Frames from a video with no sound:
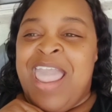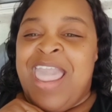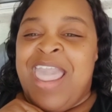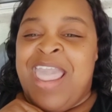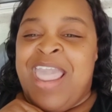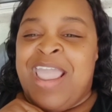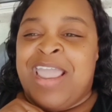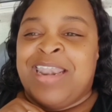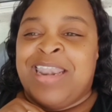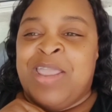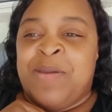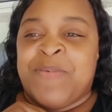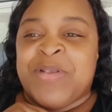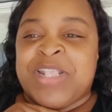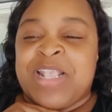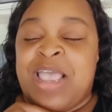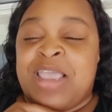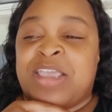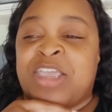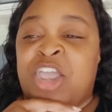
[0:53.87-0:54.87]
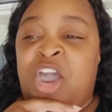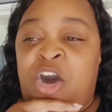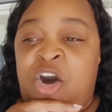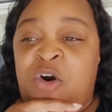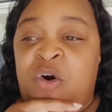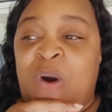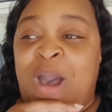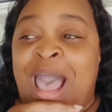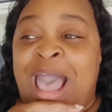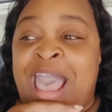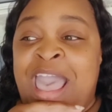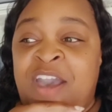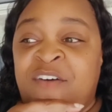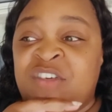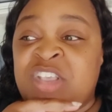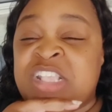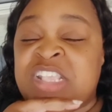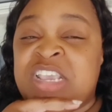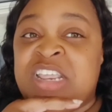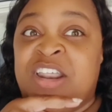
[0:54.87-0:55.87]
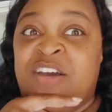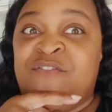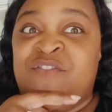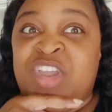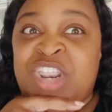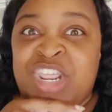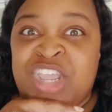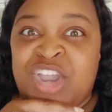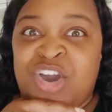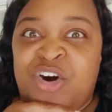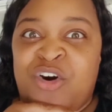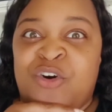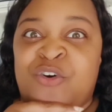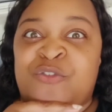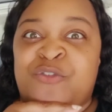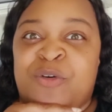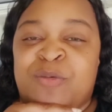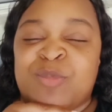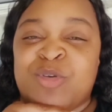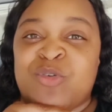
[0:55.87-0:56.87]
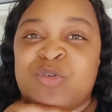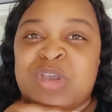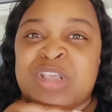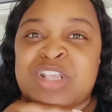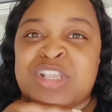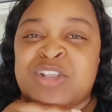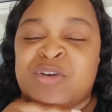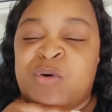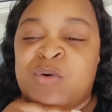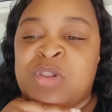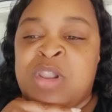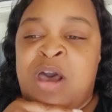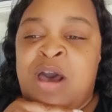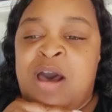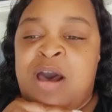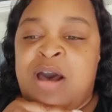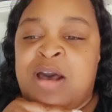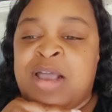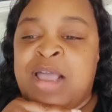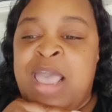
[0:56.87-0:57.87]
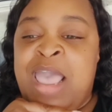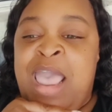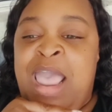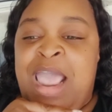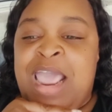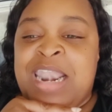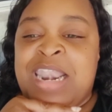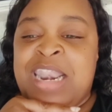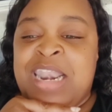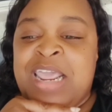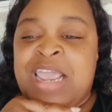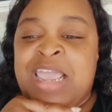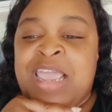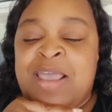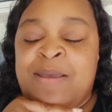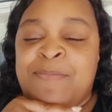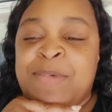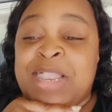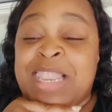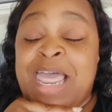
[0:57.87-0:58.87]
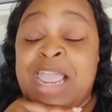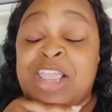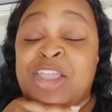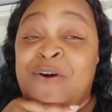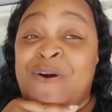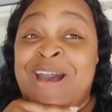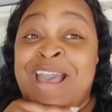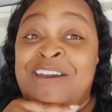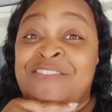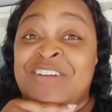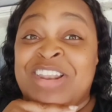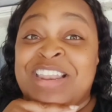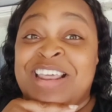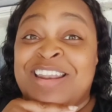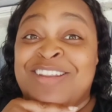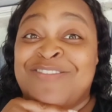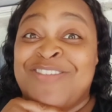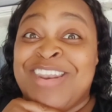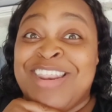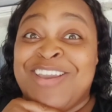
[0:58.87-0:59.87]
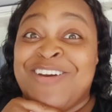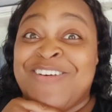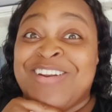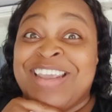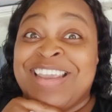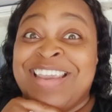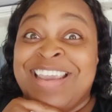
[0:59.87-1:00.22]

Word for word: and he was like yo i haven't seen a video from you in so long and then it hit me like yo i haven't done a video in a